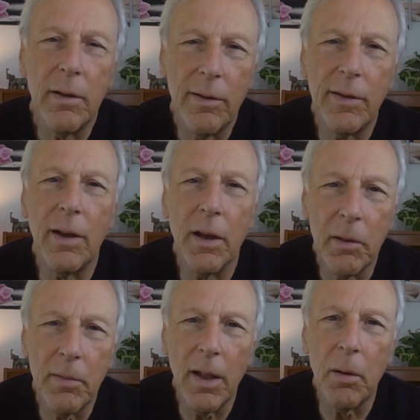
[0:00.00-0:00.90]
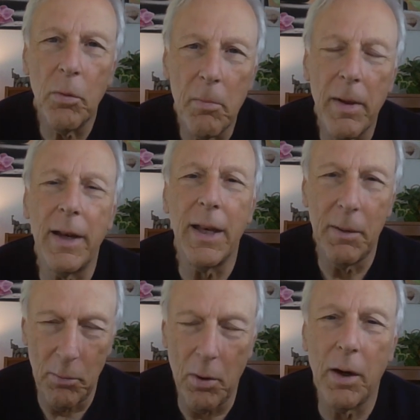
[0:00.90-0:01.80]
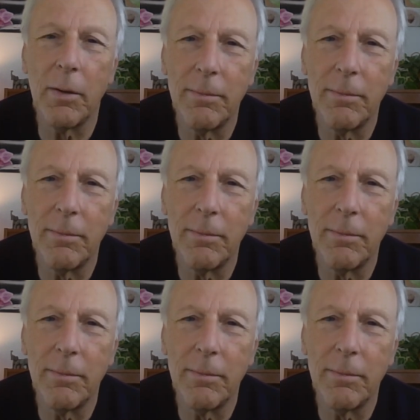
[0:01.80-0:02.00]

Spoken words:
to see unavailable men anymore.